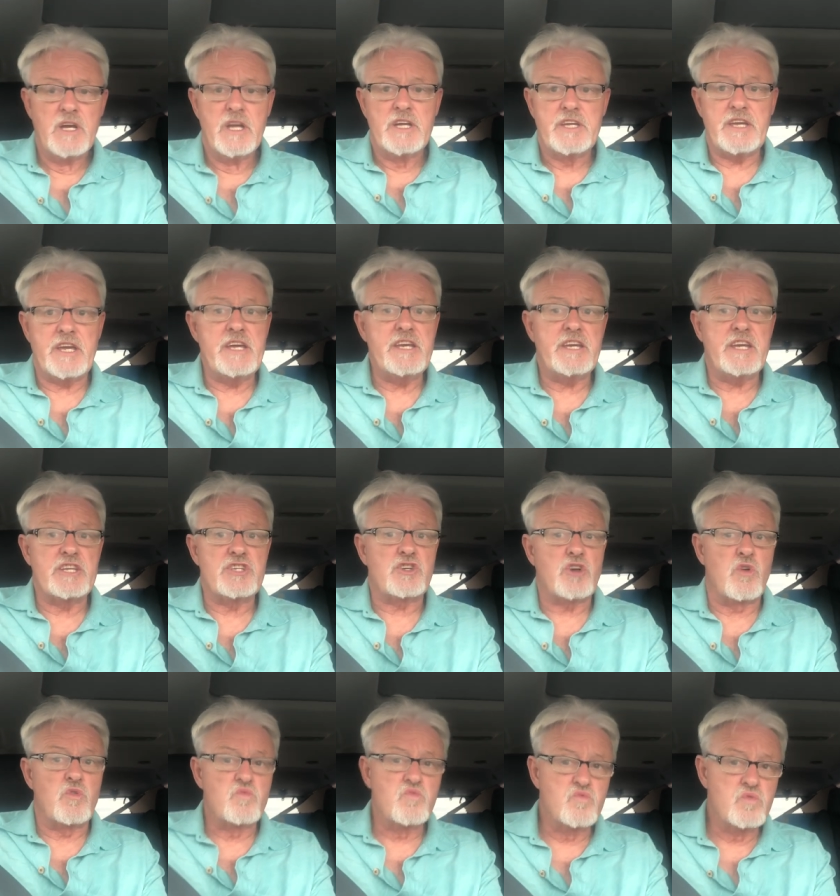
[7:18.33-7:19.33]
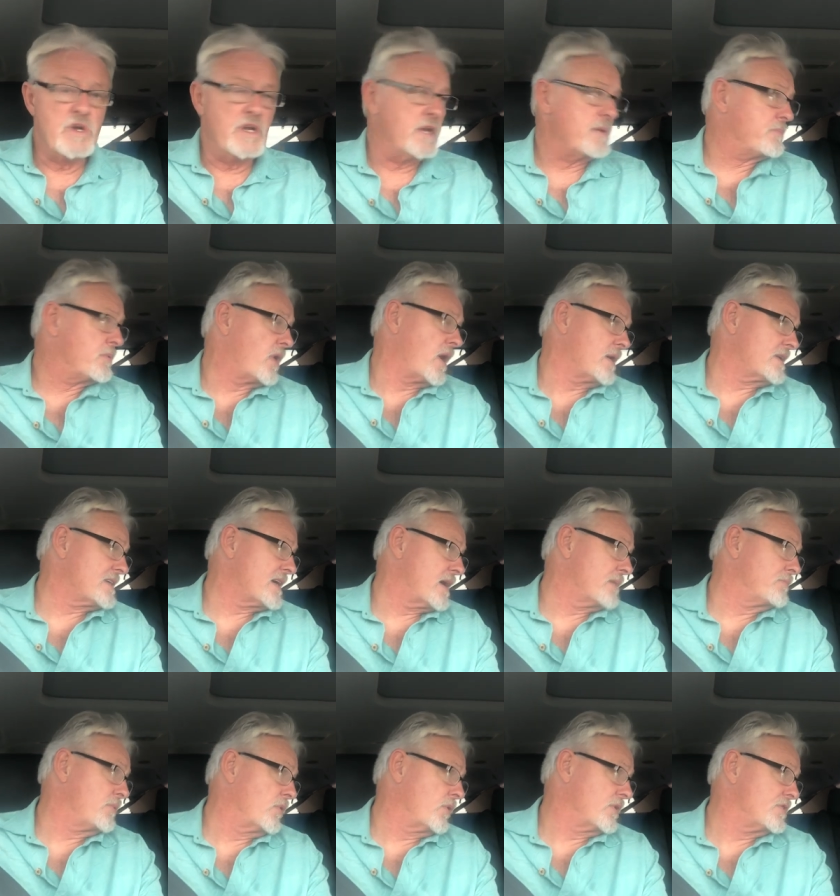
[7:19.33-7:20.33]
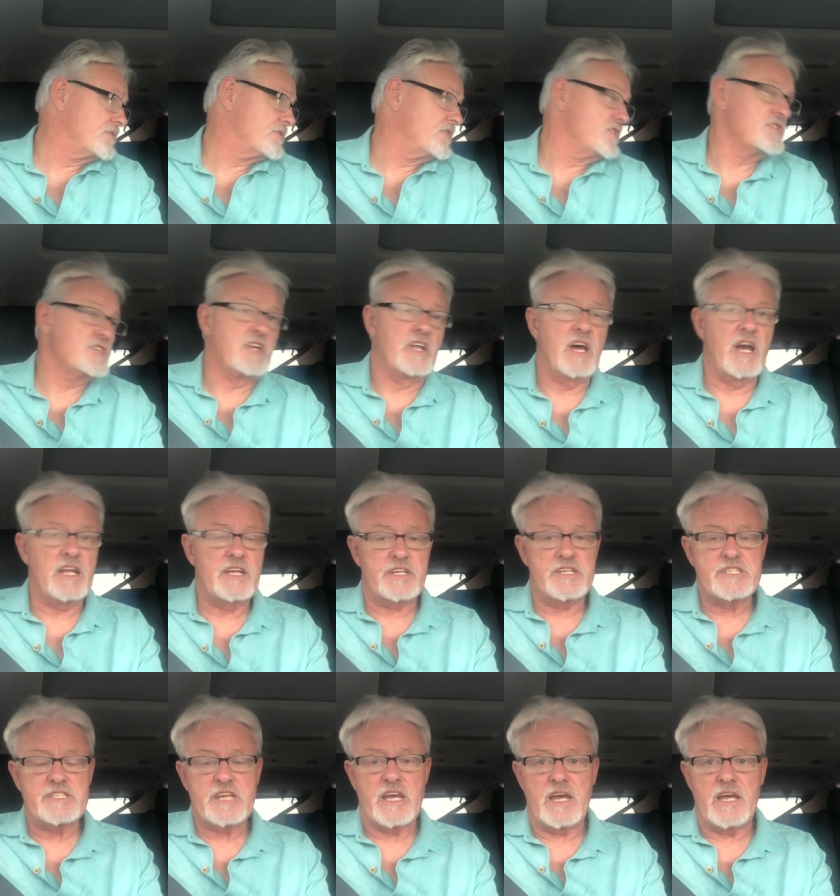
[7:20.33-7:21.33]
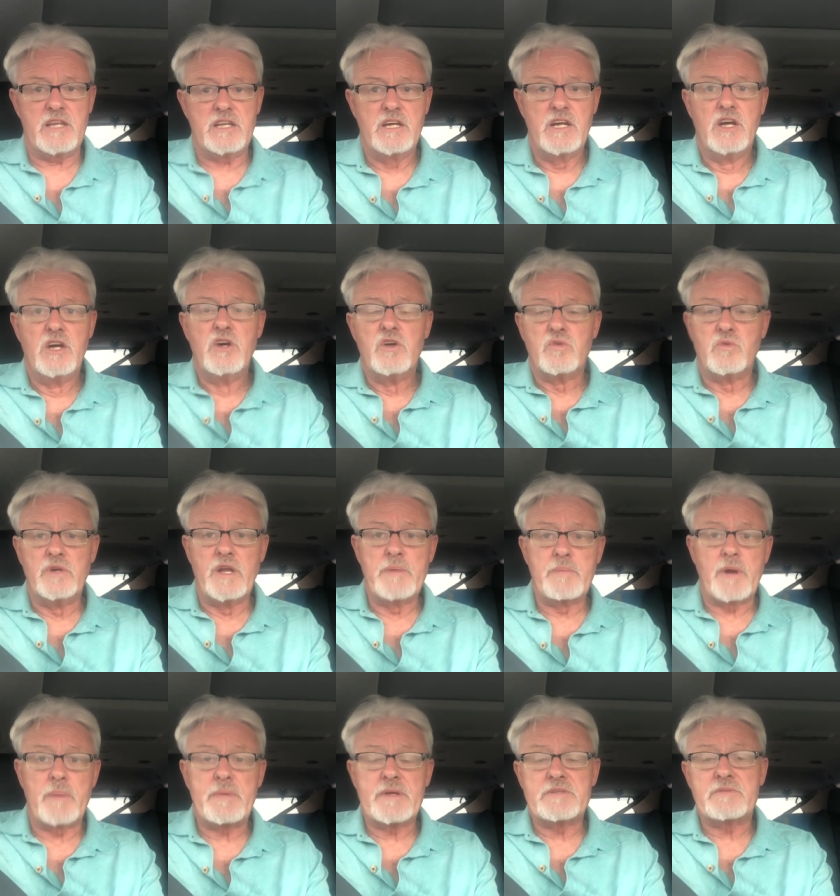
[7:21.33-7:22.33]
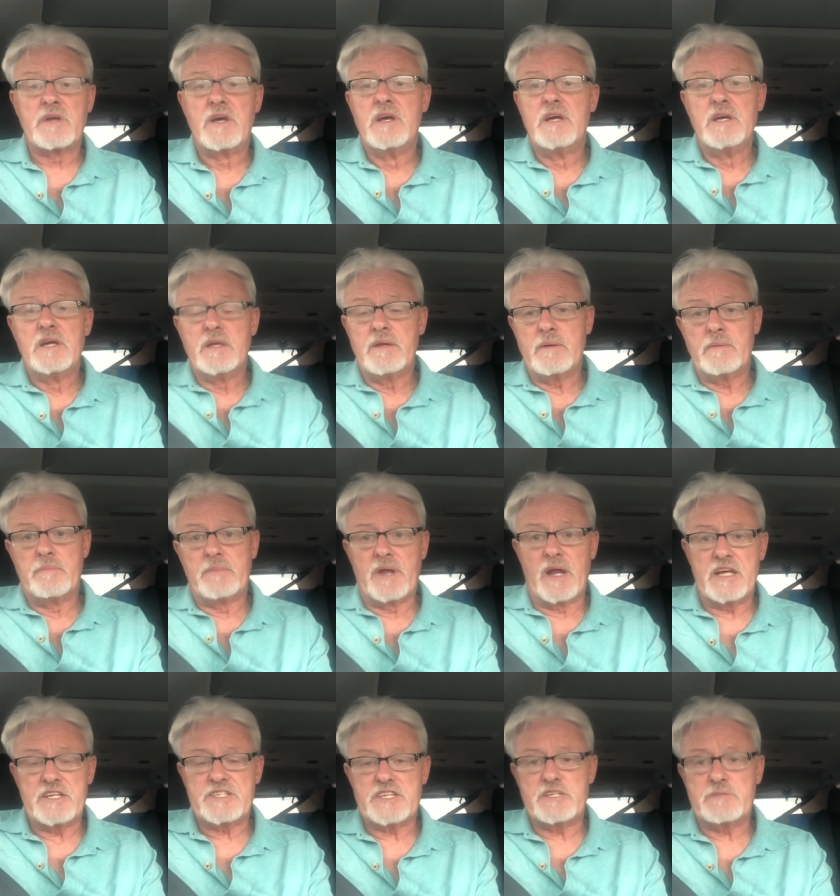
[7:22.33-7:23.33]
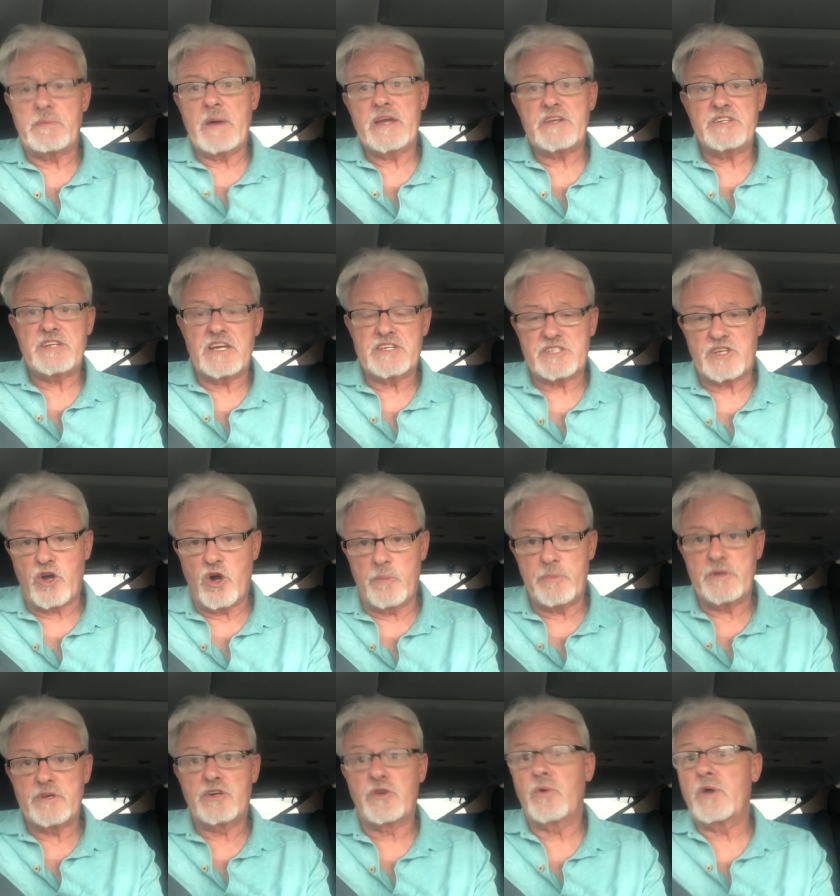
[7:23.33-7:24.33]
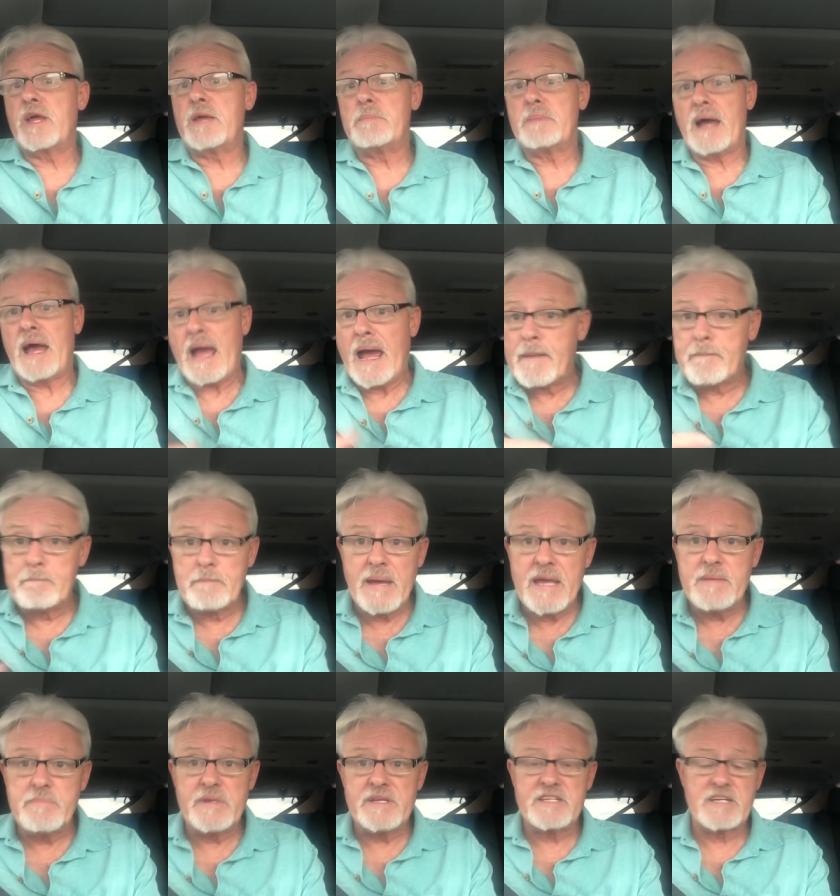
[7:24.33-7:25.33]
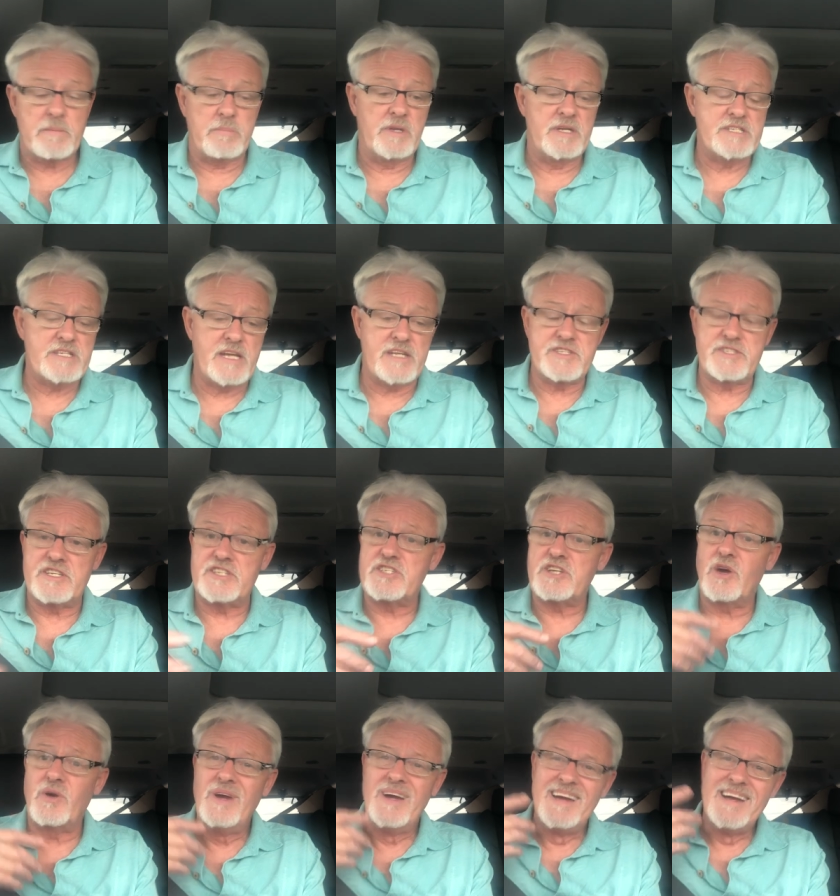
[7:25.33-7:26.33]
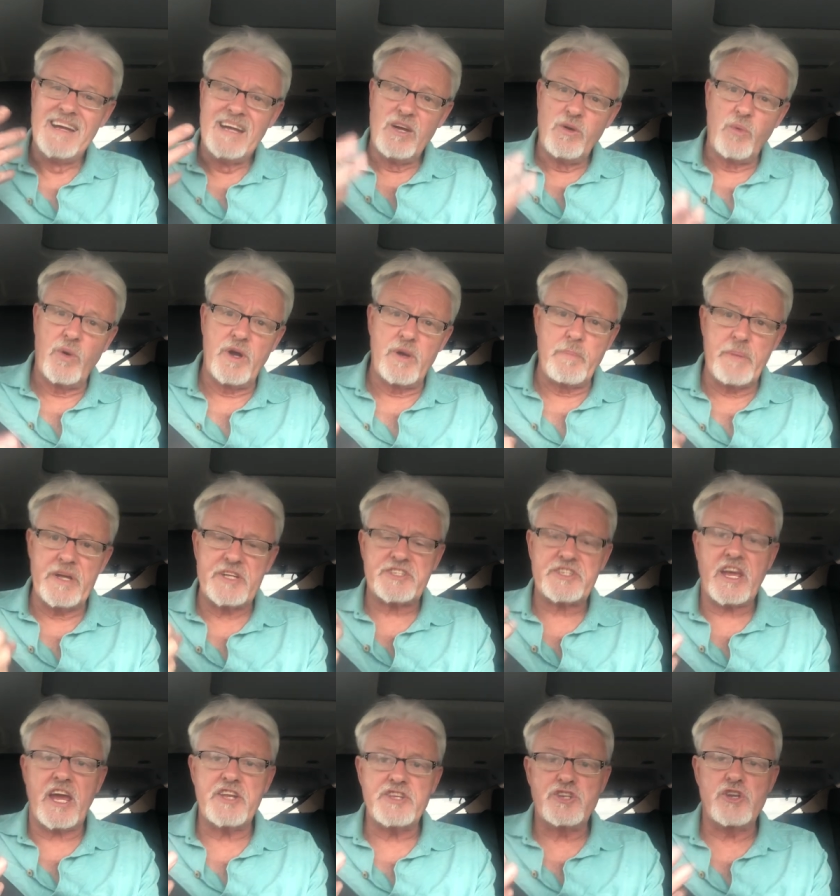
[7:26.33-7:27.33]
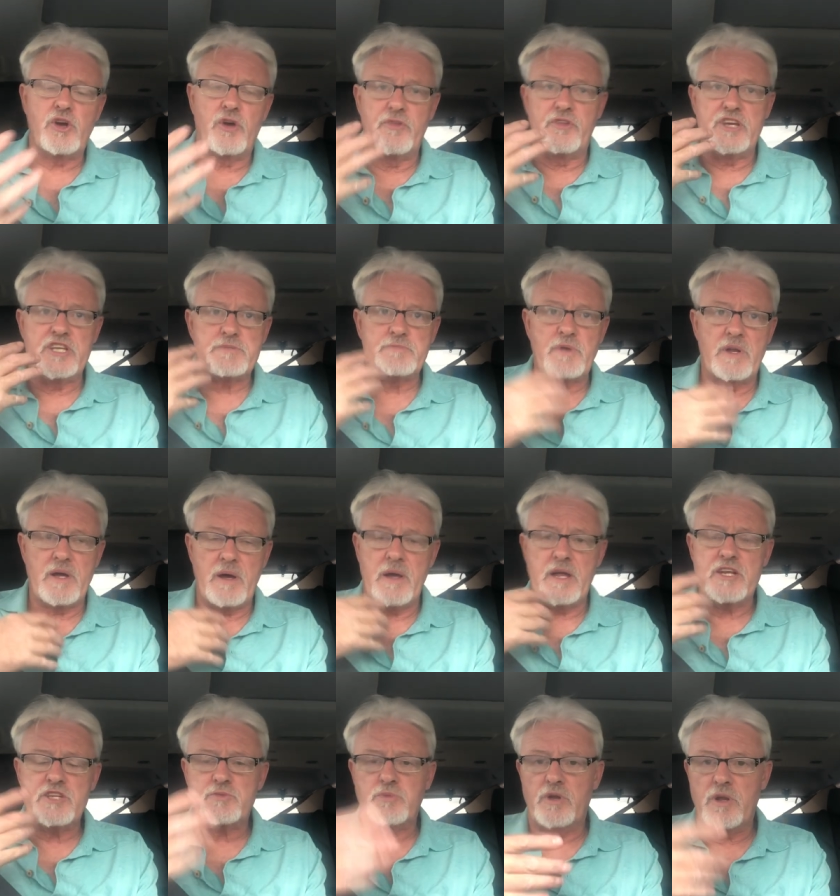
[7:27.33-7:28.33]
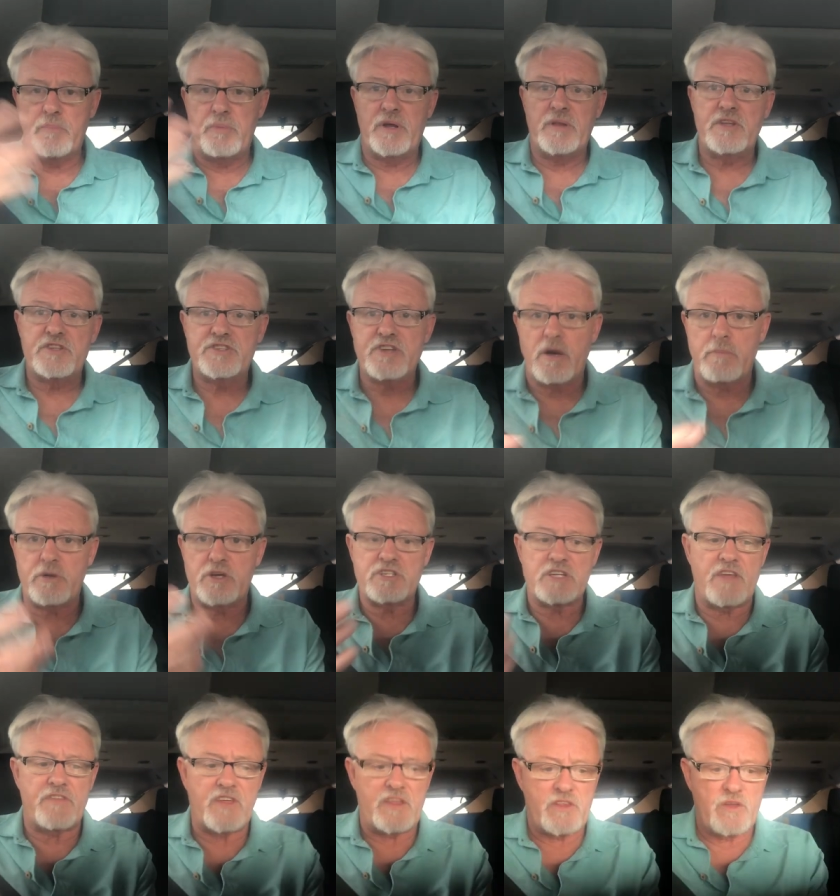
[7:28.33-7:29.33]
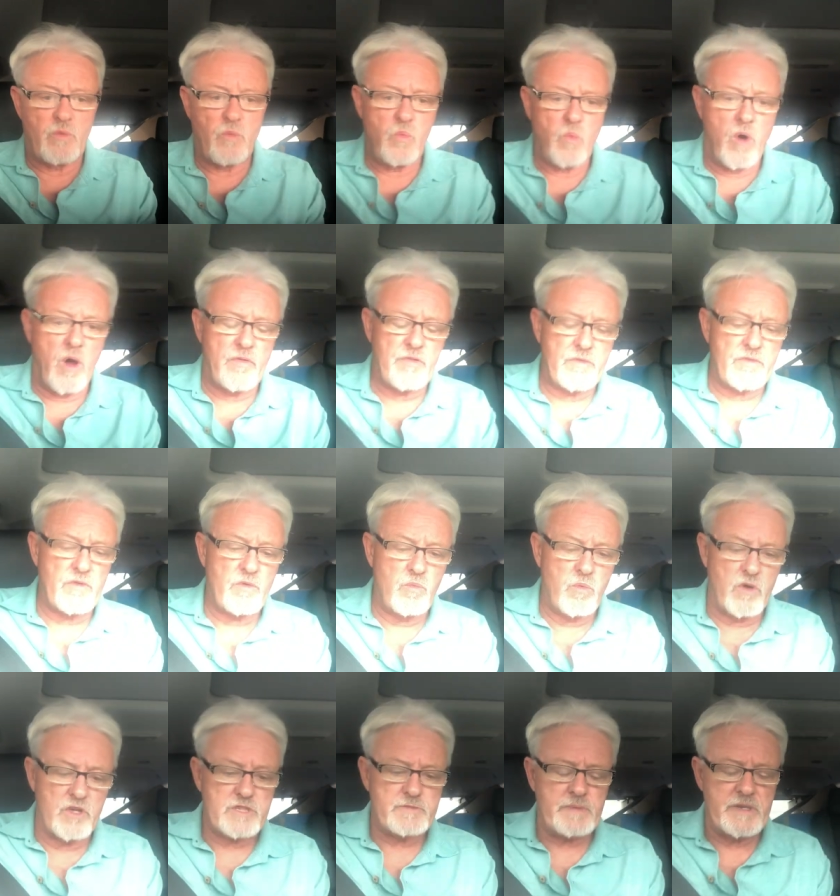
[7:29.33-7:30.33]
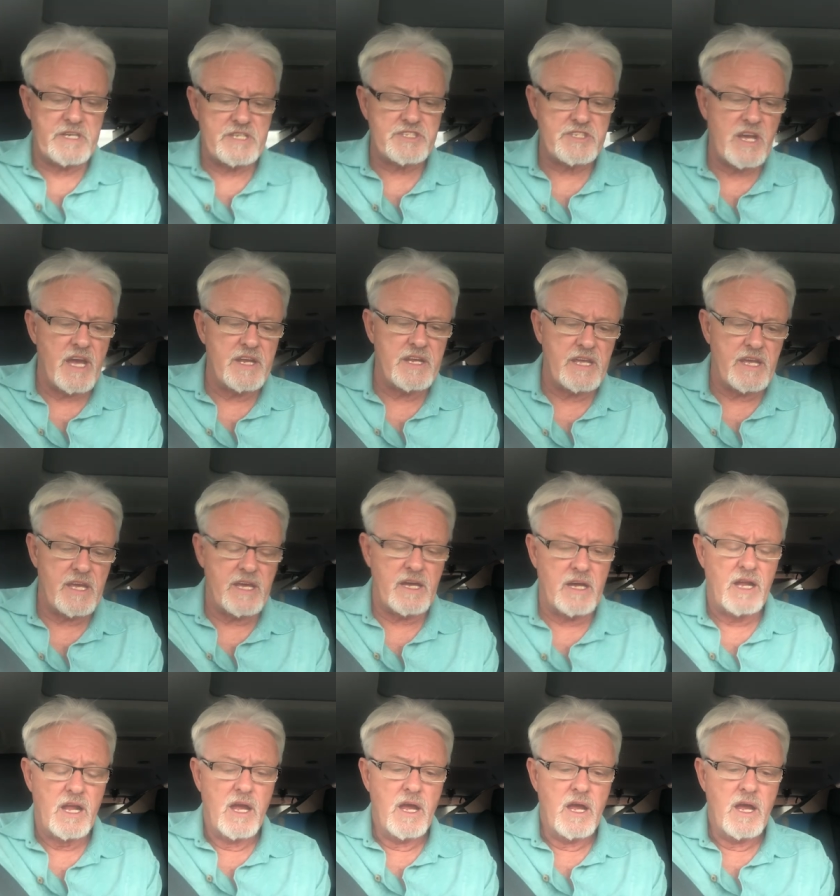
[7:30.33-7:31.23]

Kiki's got really bright tan. Oh, yeah. She's a lilac and tan. Yeah. Really bright pants. But I suspect she has a copy of Cream and maybe double intensity. So we're a bit sketchy on this, but I just want to bring this up because I think that what what's being said here